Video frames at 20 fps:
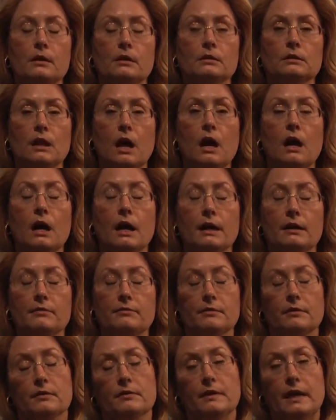
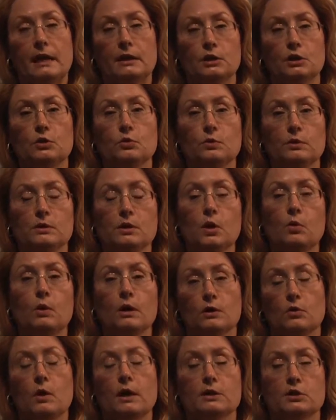live that you would know
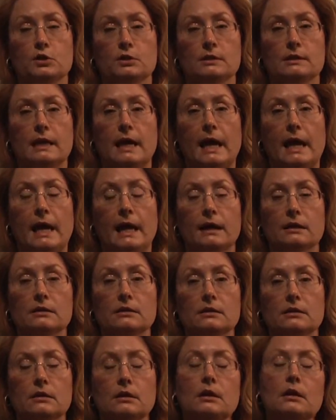what questions to ask.